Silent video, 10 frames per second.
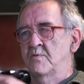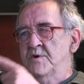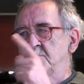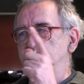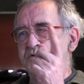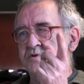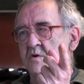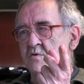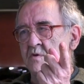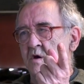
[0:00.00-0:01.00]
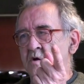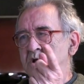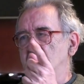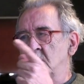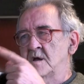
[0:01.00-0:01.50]
which was no
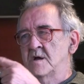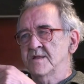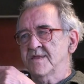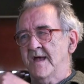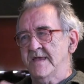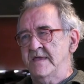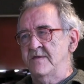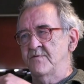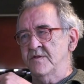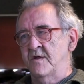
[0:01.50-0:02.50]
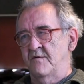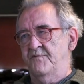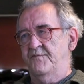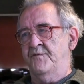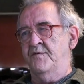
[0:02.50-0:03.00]
longer naive
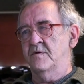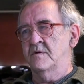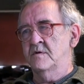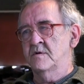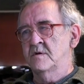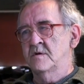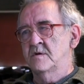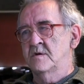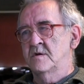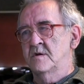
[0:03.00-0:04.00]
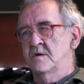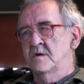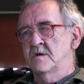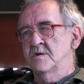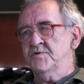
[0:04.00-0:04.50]
enough
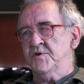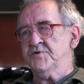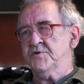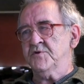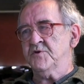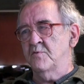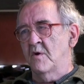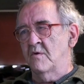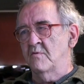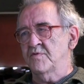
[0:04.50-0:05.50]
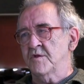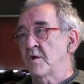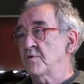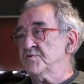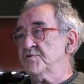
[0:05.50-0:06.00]
just to swallow the
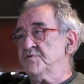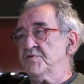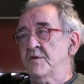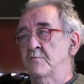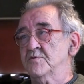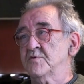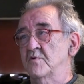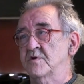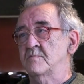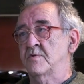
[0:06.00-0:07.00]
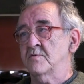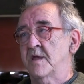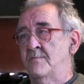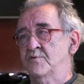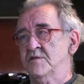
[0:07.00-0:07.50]
nonsense they were talking
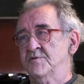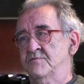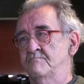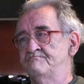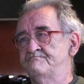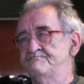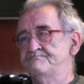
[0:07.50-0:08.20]
about capitalism.